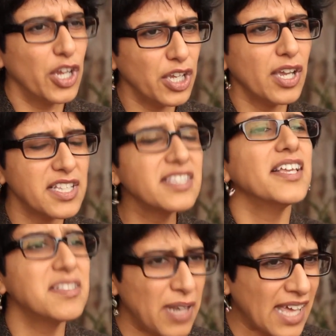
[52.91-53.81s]

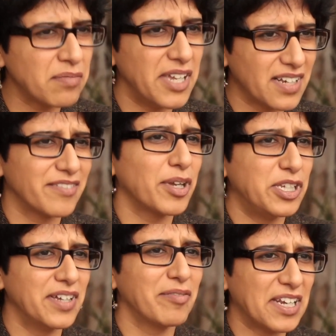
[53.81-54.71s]
it's blackmail
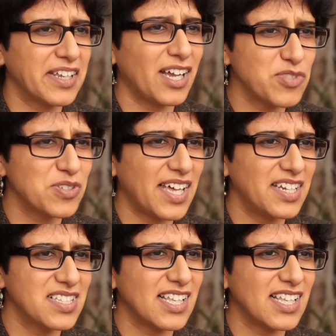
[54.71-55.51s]
when it comes to that.